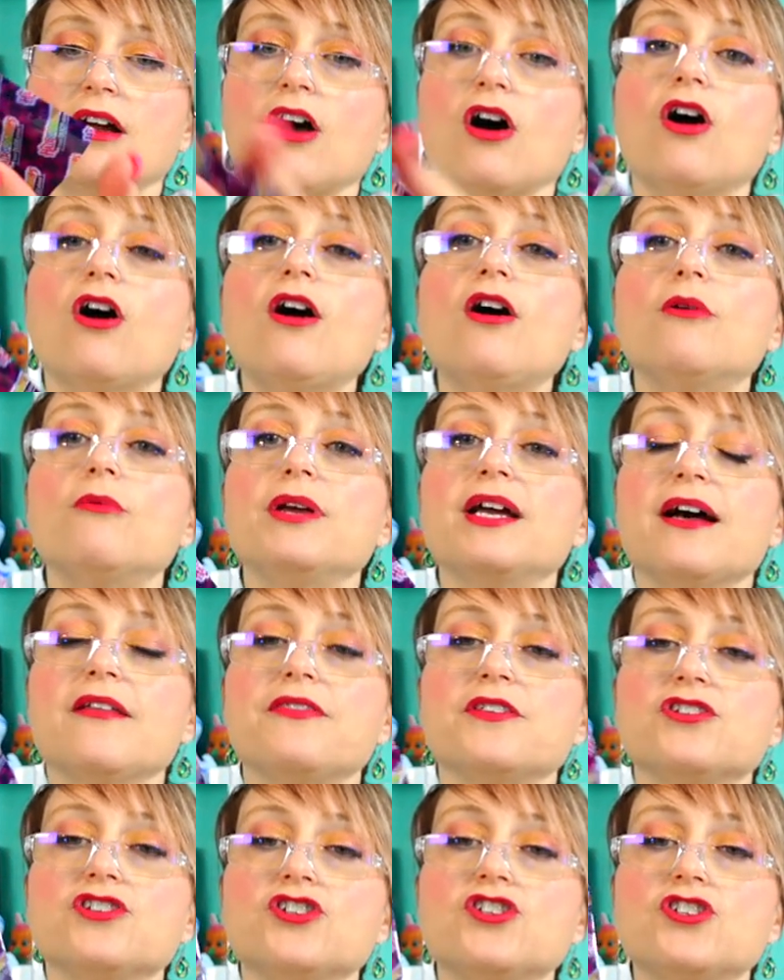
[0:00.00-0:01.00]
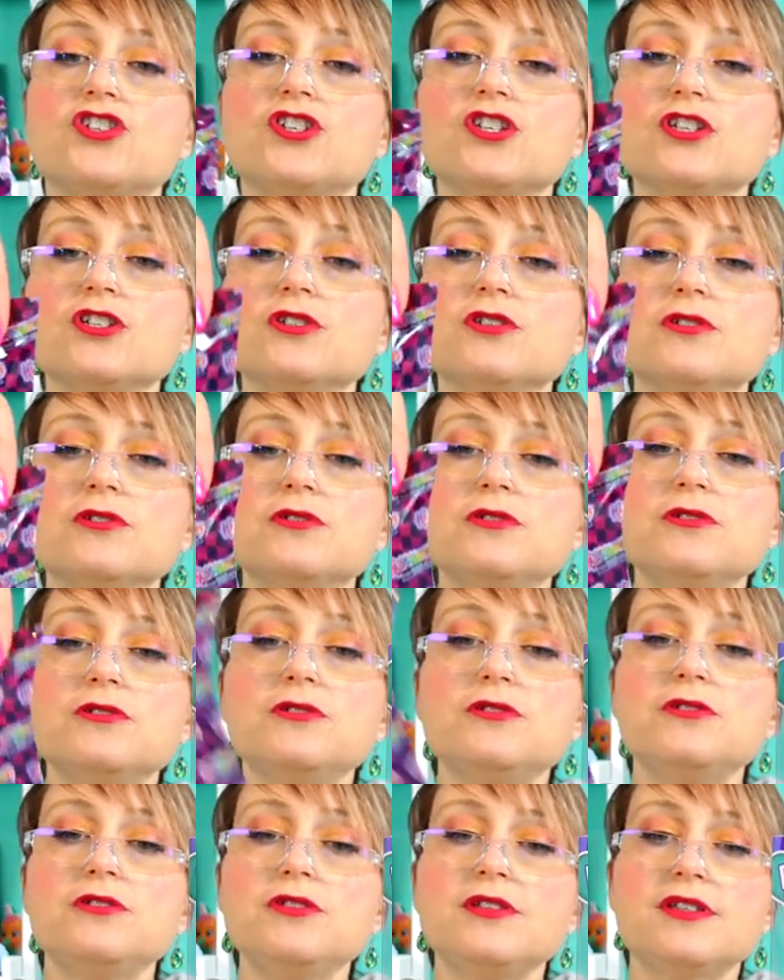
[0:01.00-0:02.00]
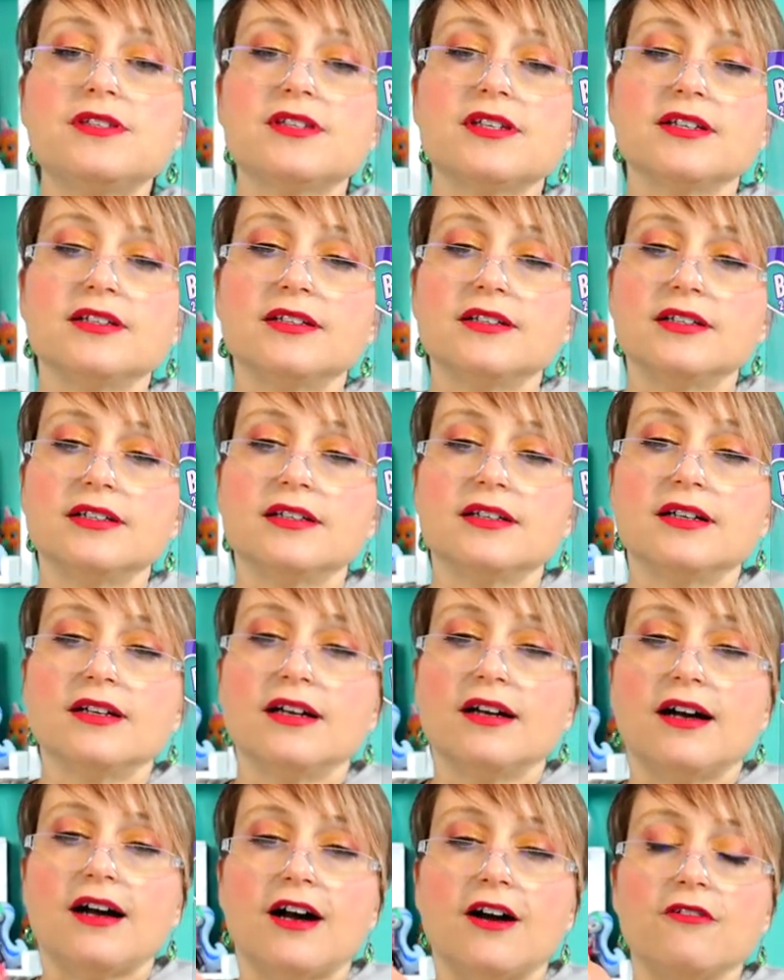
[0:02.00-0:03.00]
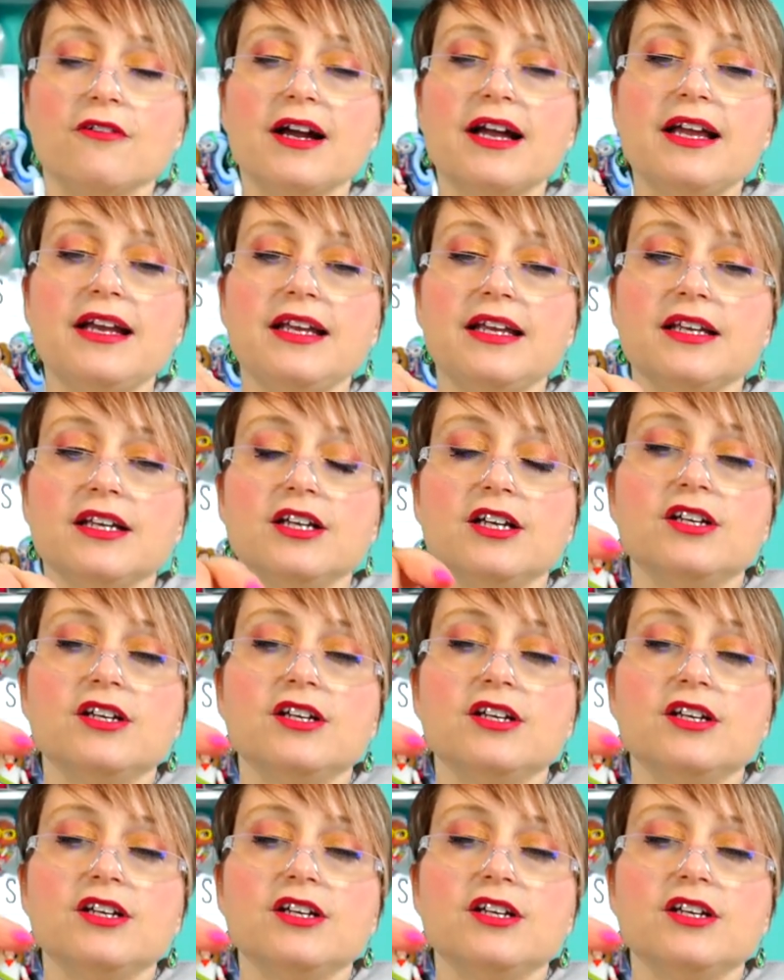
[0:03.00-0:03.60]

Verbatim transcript: Oh, we got the shoes. Alrighty.